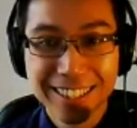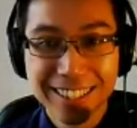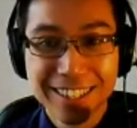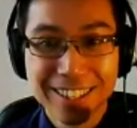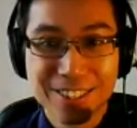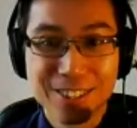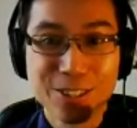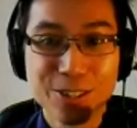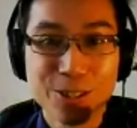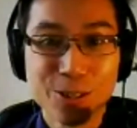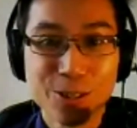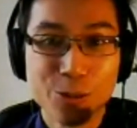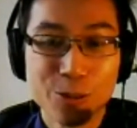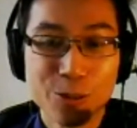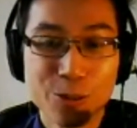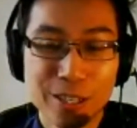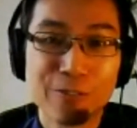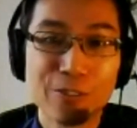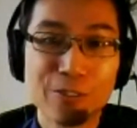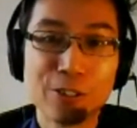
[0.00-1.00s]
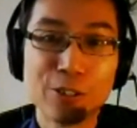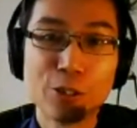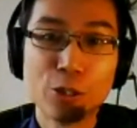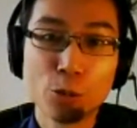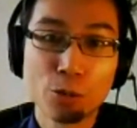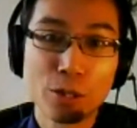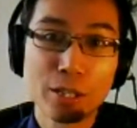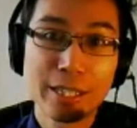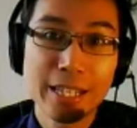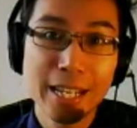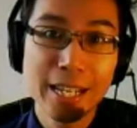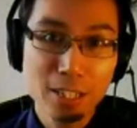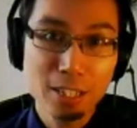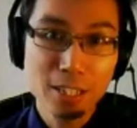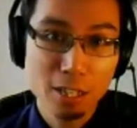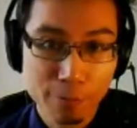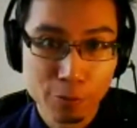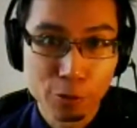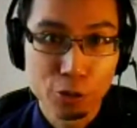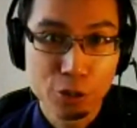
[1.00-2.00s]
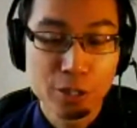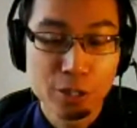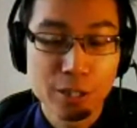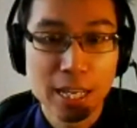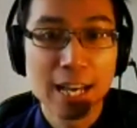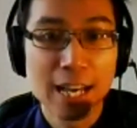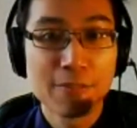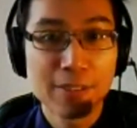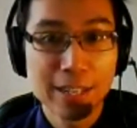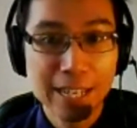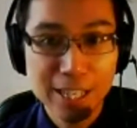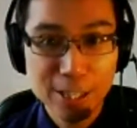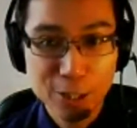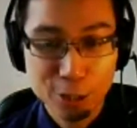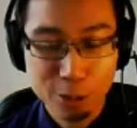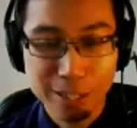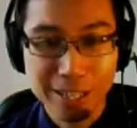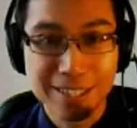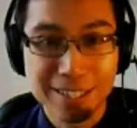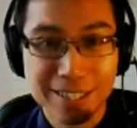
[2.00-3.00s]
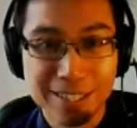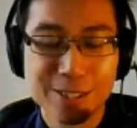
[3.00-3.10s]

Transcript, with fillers: So if you go the desktop version, they have interest.